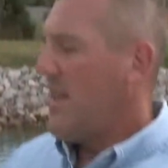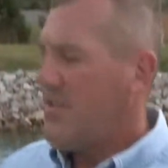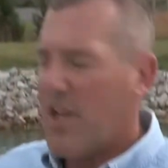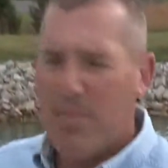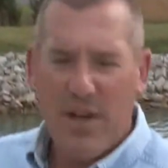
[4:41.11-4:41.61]
Neat
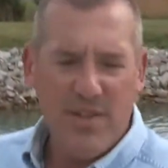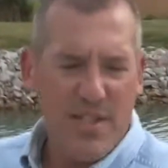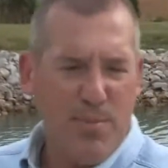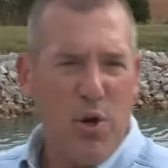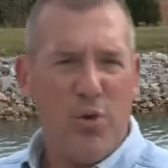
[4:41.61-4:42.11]
thing about
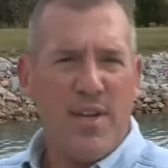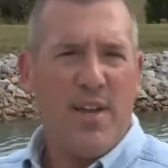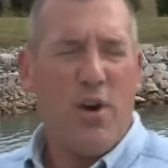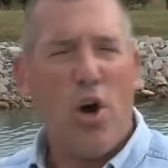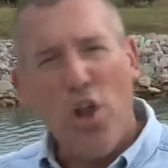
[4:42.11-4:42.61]
this boat,
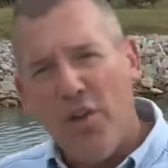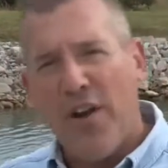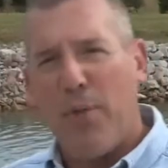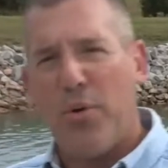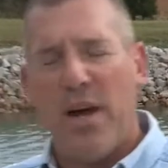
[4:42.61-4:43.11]
all of
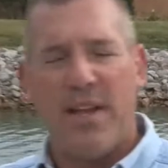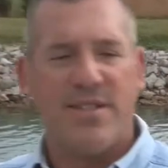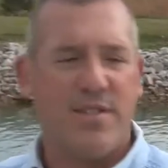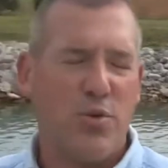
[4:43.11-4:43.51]
our products,